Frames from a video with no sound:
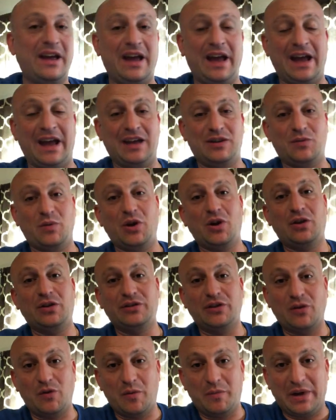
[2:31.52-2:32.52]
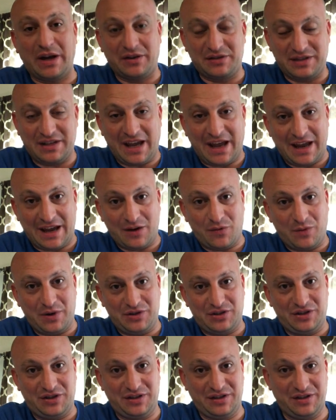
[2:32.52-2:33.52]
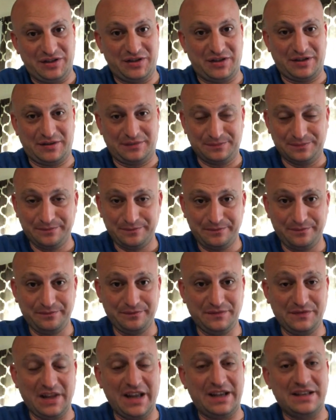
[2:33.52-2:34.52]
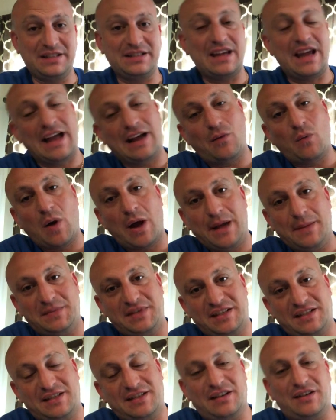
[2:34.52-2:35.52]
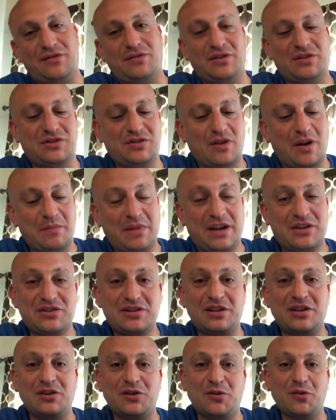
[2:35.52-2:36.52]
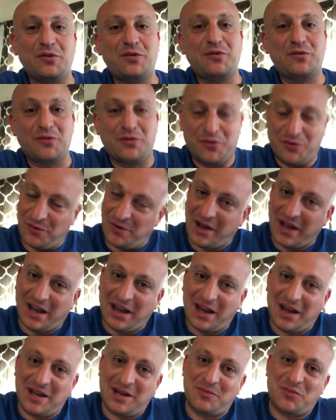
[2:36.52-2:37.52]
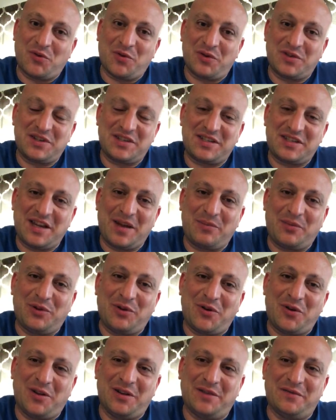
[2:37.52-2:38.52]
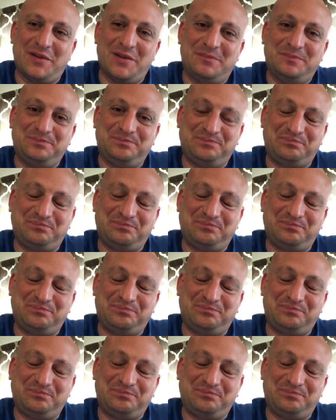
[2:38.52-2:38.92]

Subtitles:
And we all know about Tang witches and Tang wipes, etc. So I'm actually going to go through and I'm going to sample all of them.